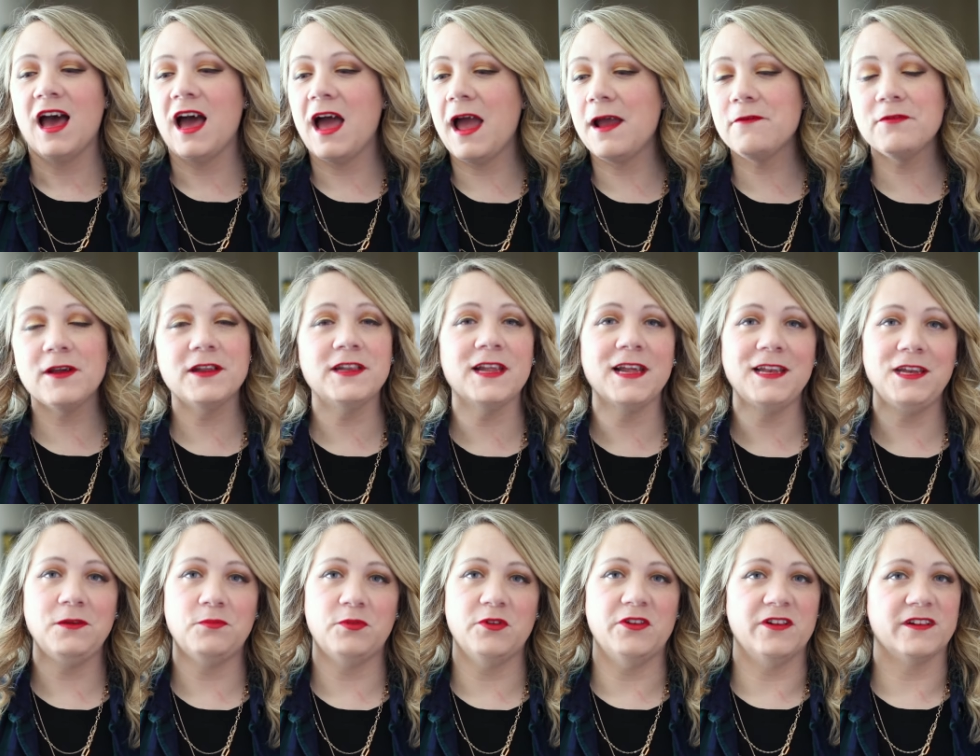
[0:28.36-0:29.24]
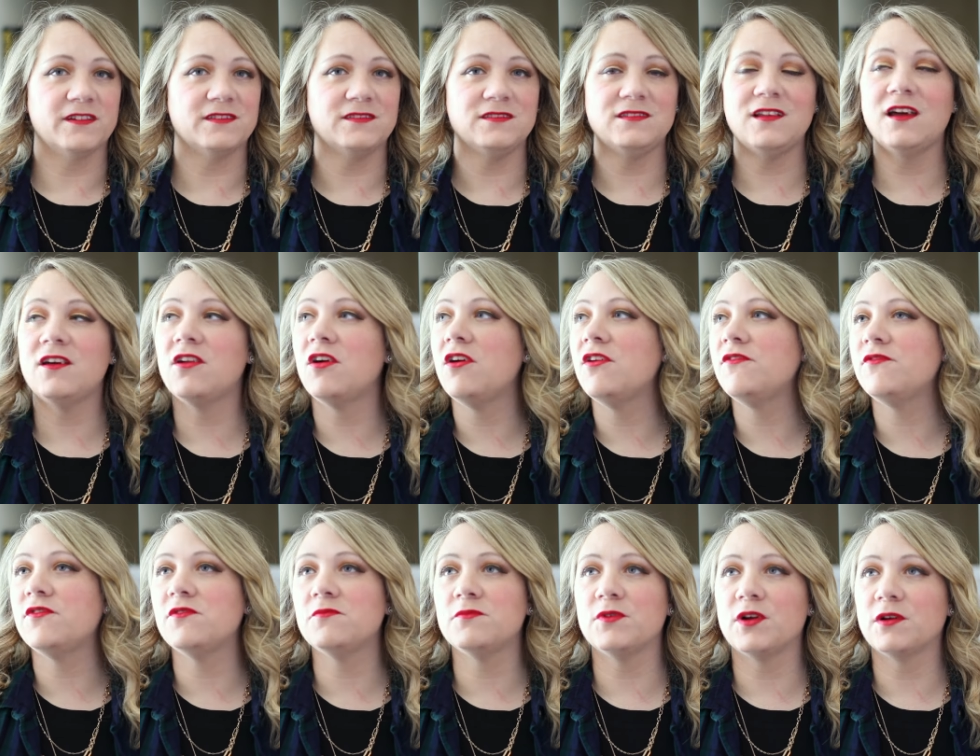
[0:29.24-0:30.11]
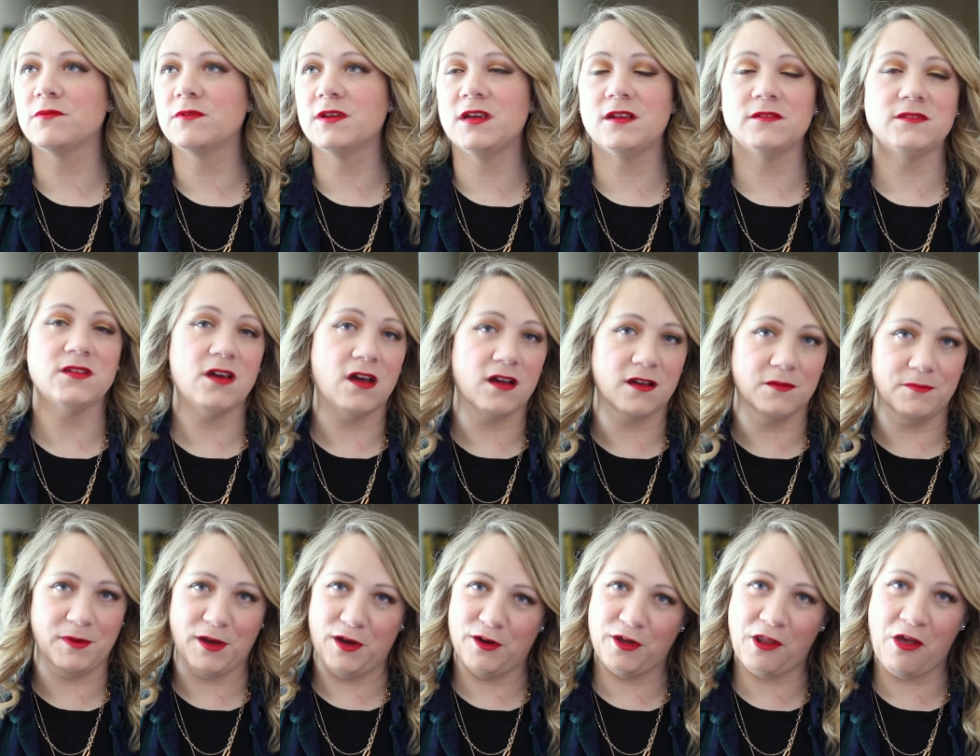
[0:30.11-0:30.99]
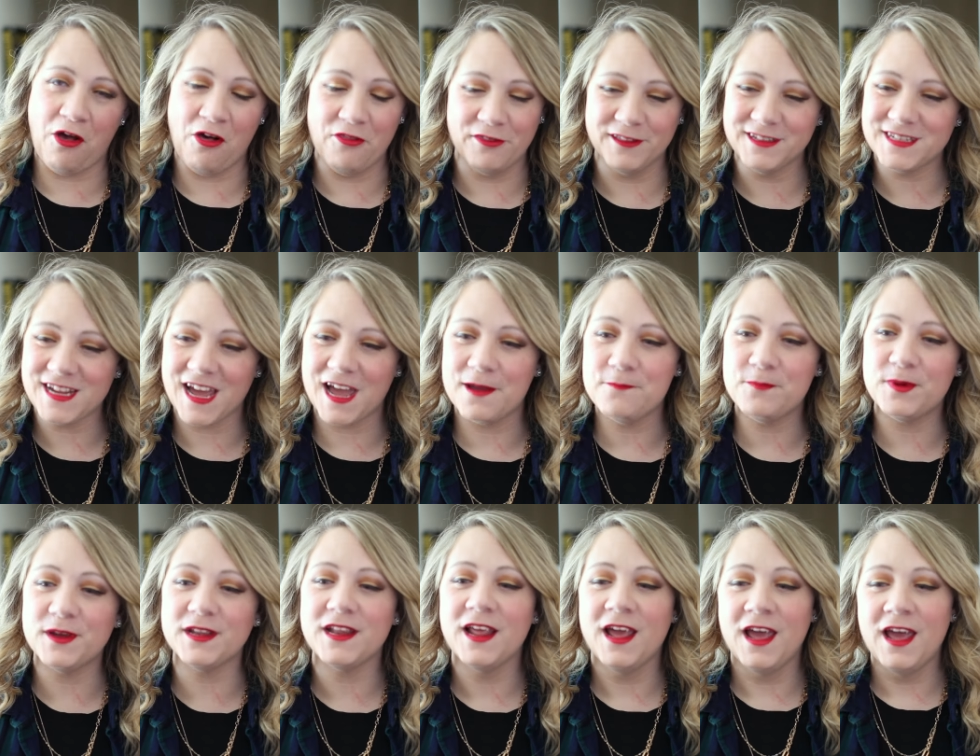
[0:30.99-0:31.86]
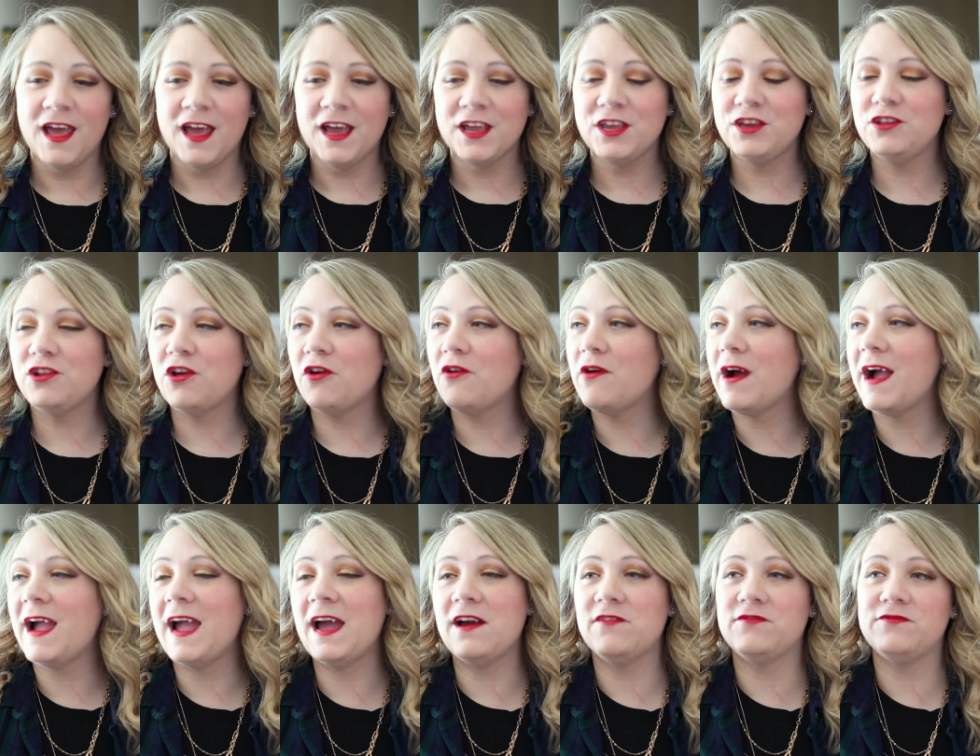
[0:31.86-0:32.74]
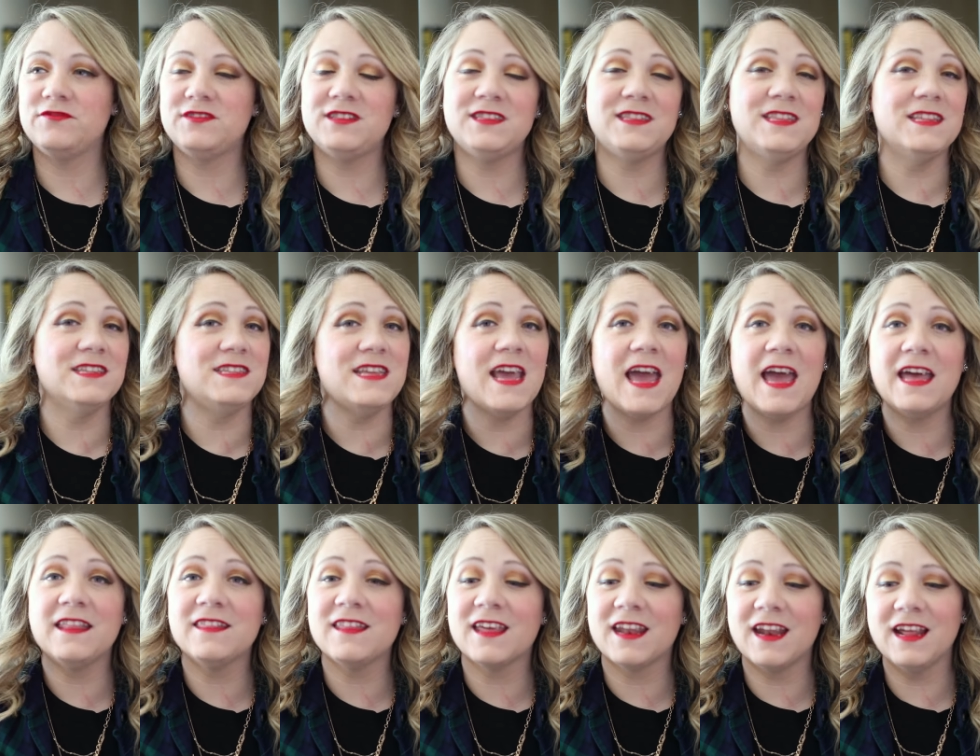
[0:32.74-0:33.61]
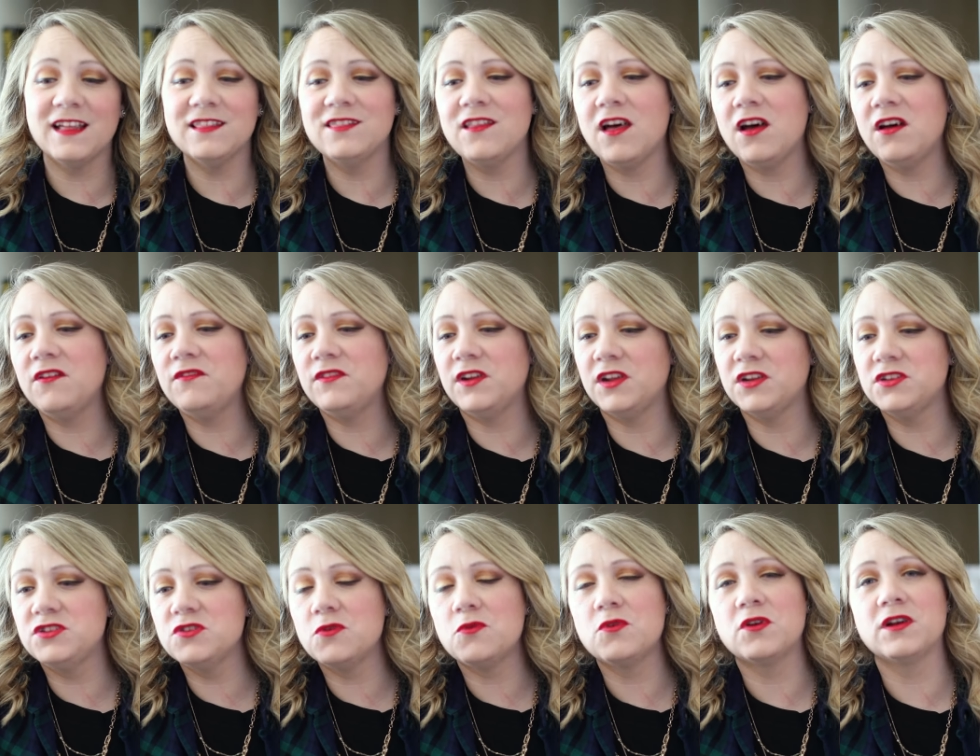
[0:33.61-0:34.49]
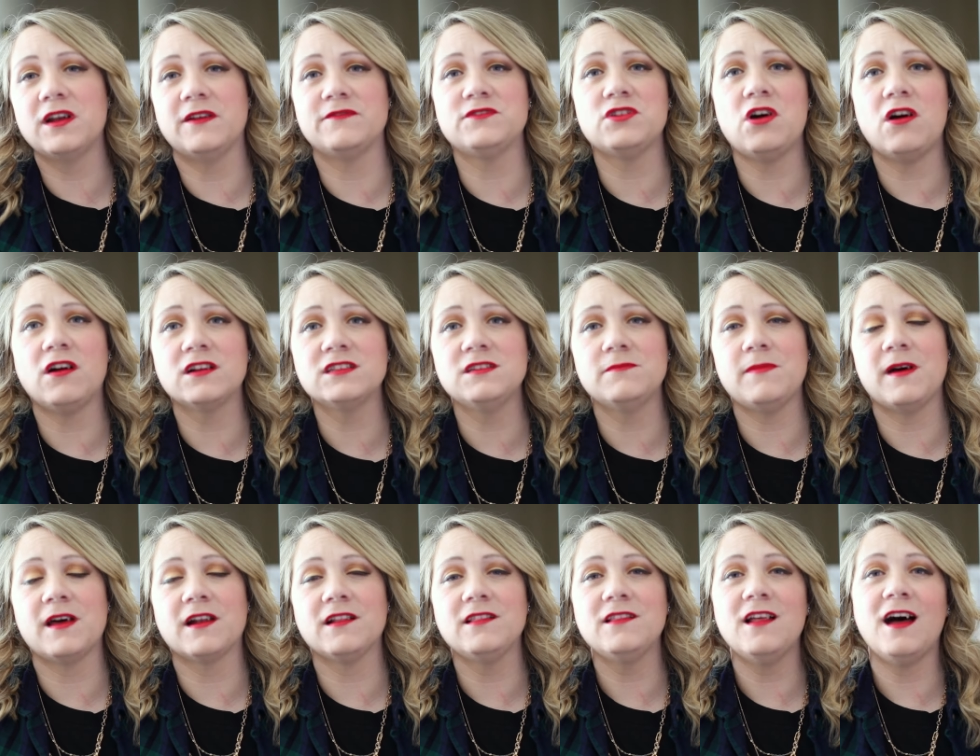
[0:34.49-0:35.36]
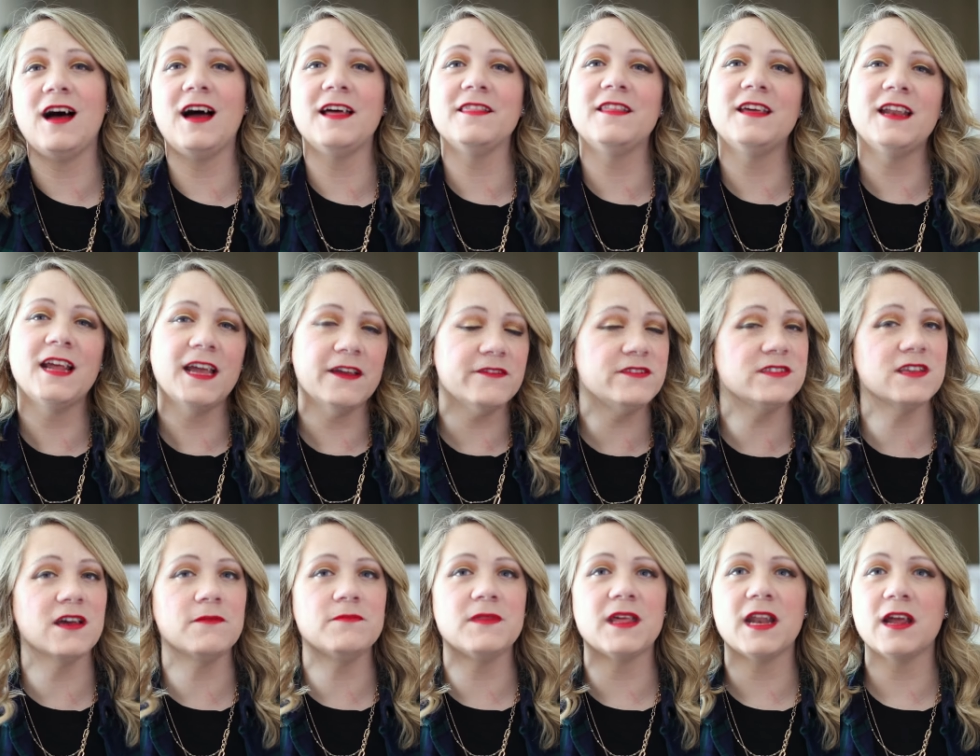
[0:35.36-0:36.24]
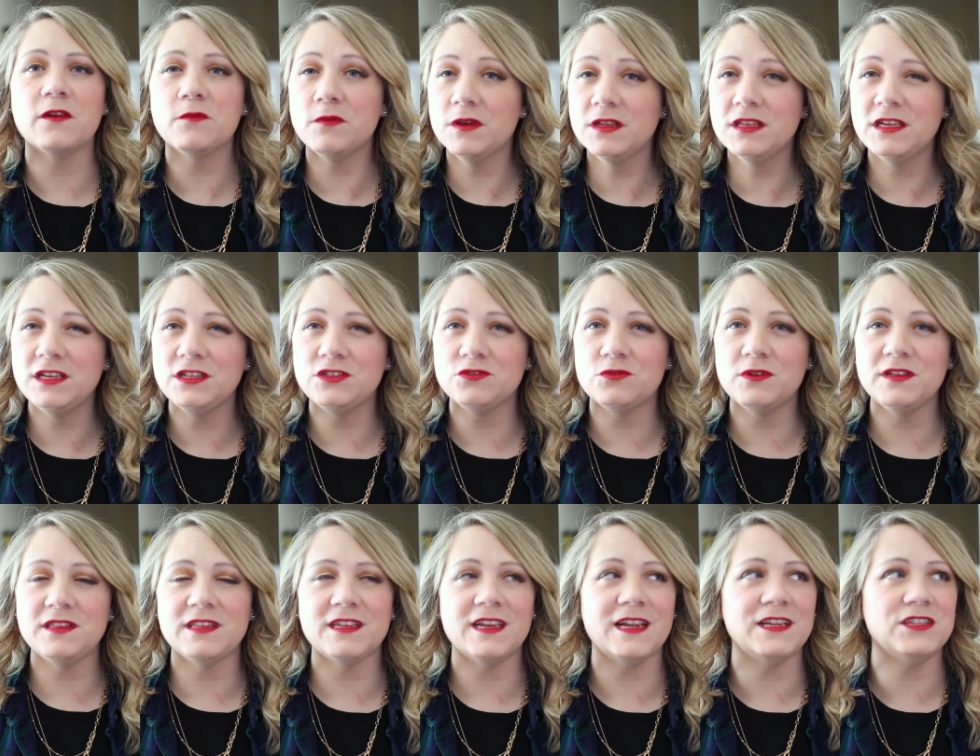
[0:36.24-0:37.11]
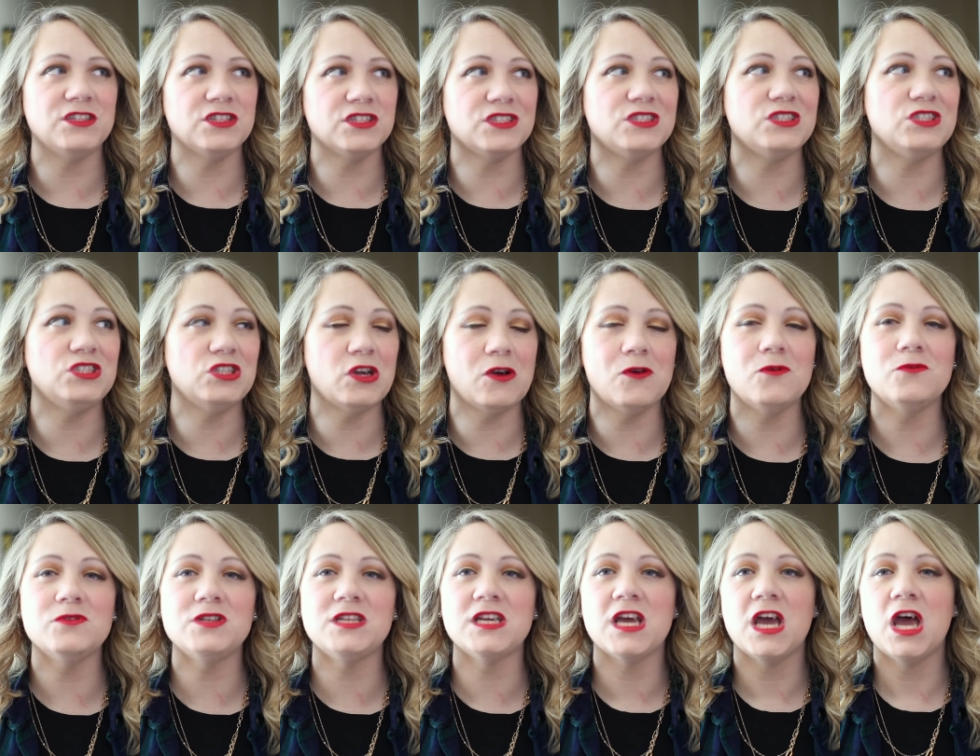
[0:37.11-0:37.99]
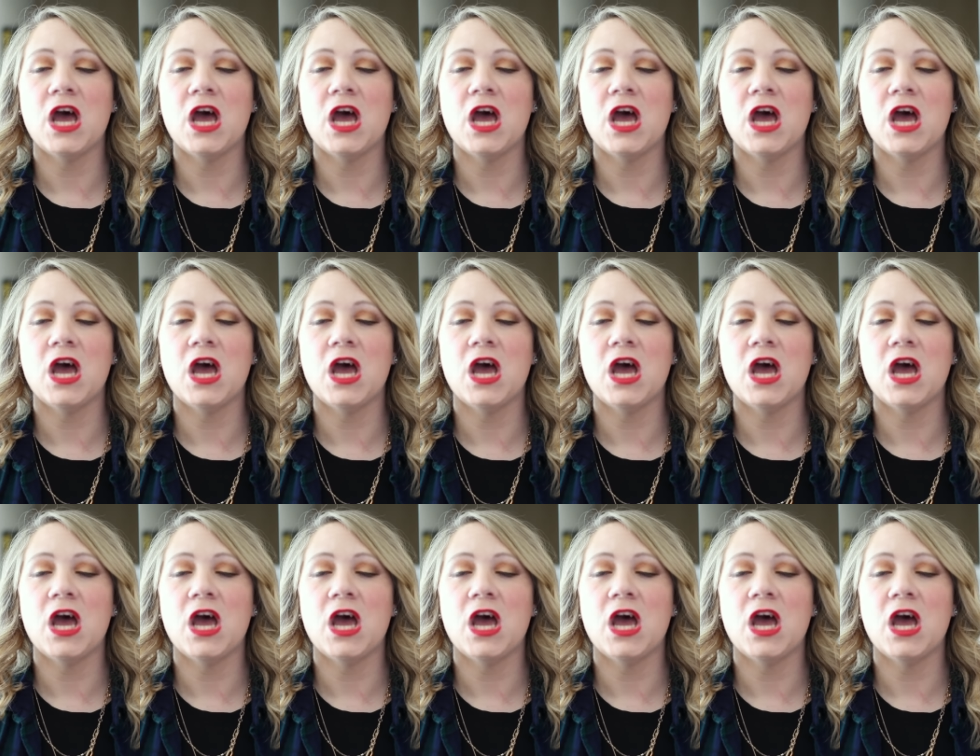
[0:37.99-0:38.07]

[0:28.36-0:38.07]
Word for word: I read ninety books. Not all of them I'm gonna talk about all the time, but you know, I have the ten that I love and adore and have talked about a lot. Then I have some that I really enjoyed that I just don't